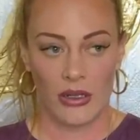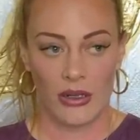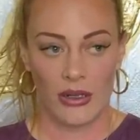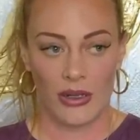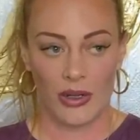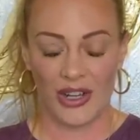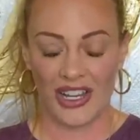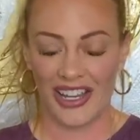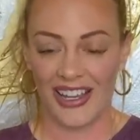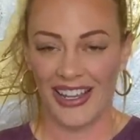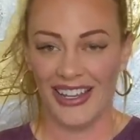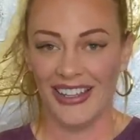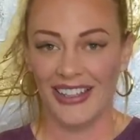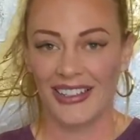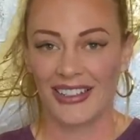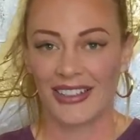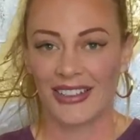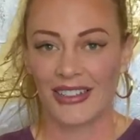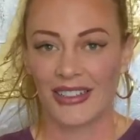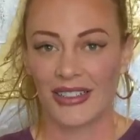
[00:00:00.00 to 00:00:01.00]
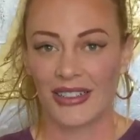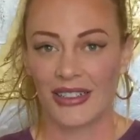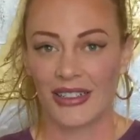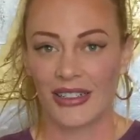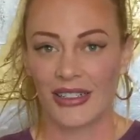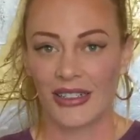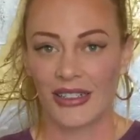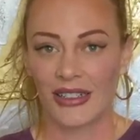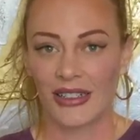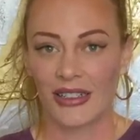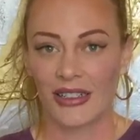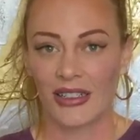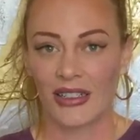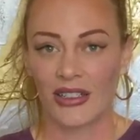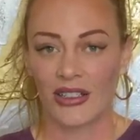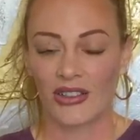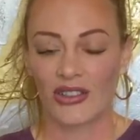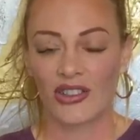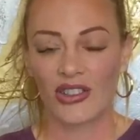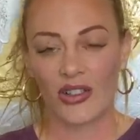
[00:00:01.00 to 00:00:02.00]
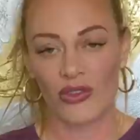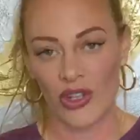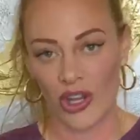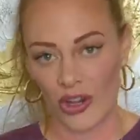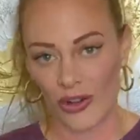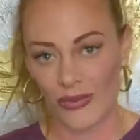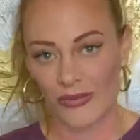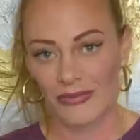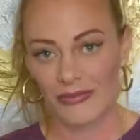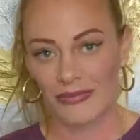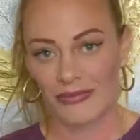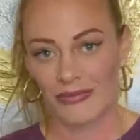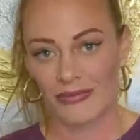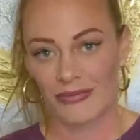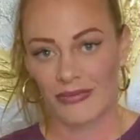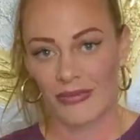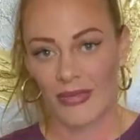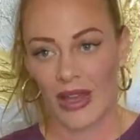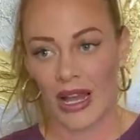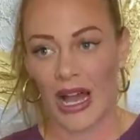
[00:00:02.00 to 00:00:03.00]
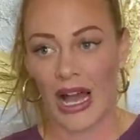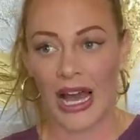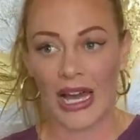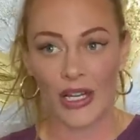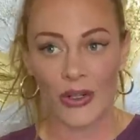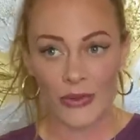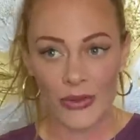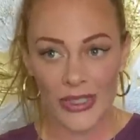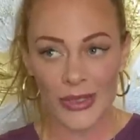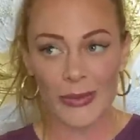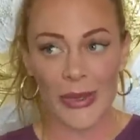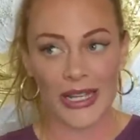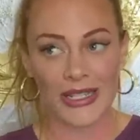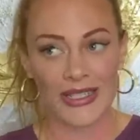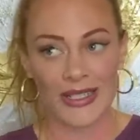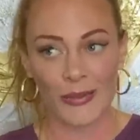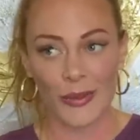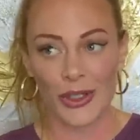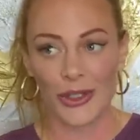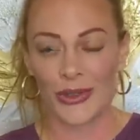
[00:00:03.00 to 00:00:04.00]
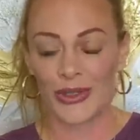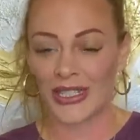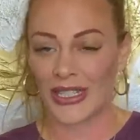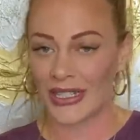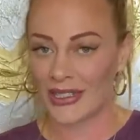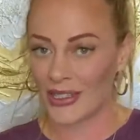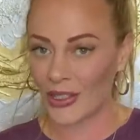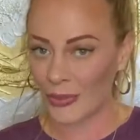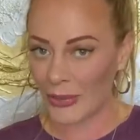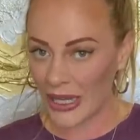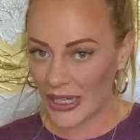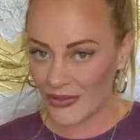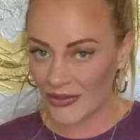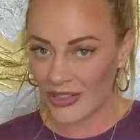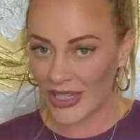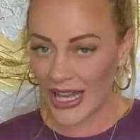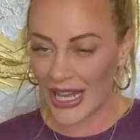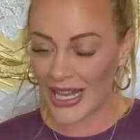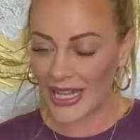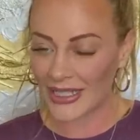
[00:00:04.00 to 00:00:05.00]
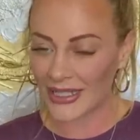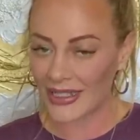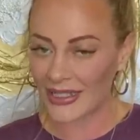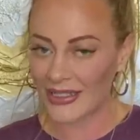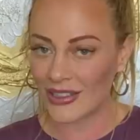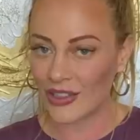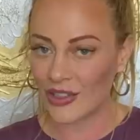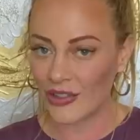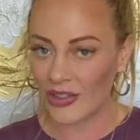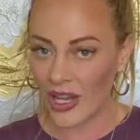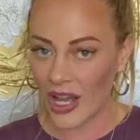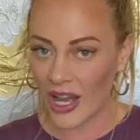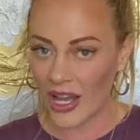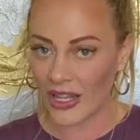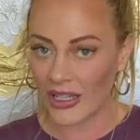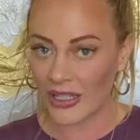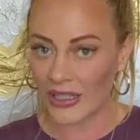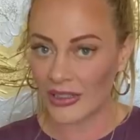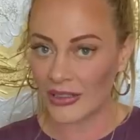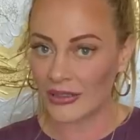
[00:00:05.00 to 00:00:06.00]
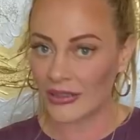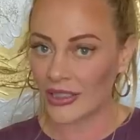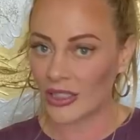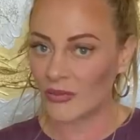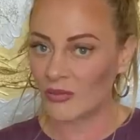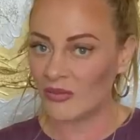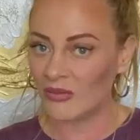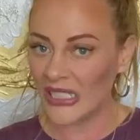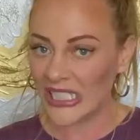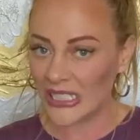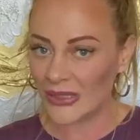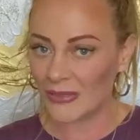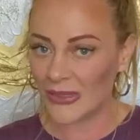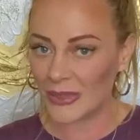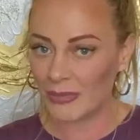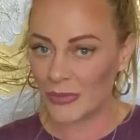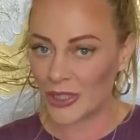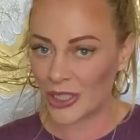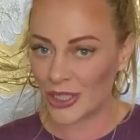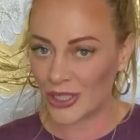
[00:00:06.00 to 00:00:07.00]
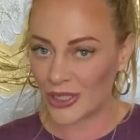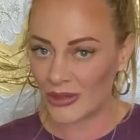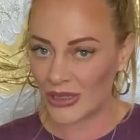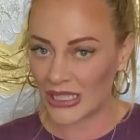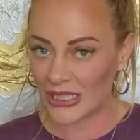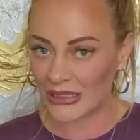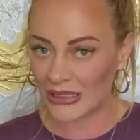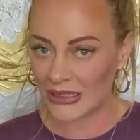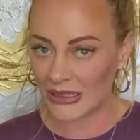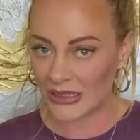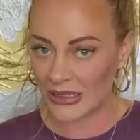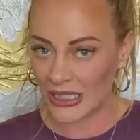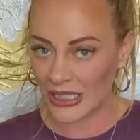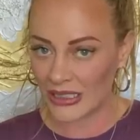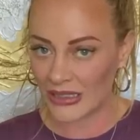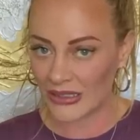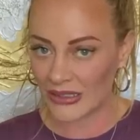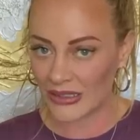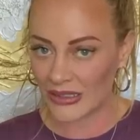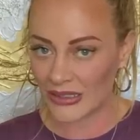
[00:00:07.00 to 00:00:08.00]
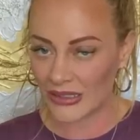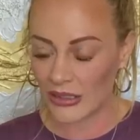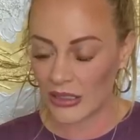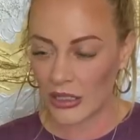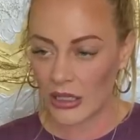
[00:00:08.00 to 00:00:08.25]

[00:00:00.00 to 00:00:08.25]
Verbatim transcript: Okay? So no, I don't respect someone who says they're made of glass. You're not. Don't make me push you down the stairs.